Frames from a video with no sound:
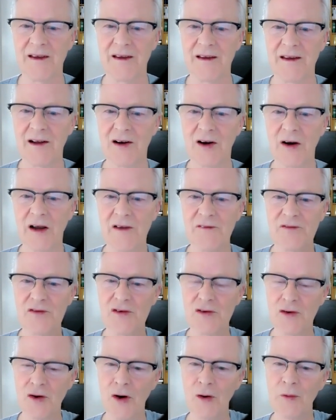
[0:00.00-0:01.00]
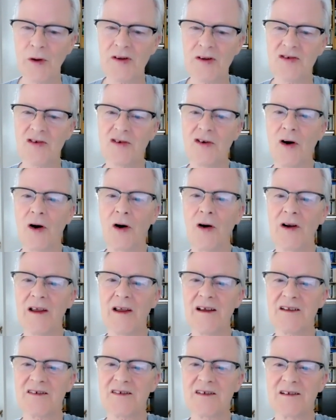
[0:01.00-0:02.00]
You know, if you know what your goal
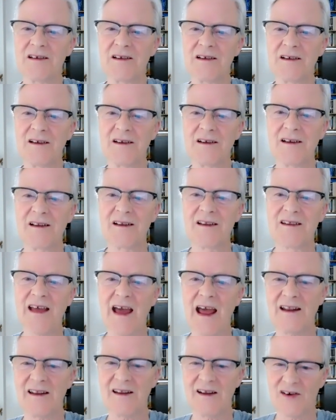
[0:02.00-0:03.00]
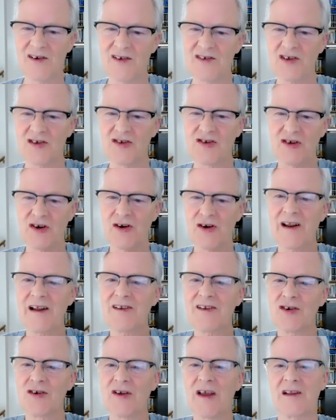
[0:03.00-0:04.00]
is, then there is a journey
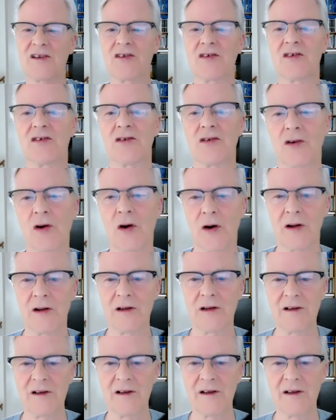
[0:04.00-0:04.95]
to get to your goal.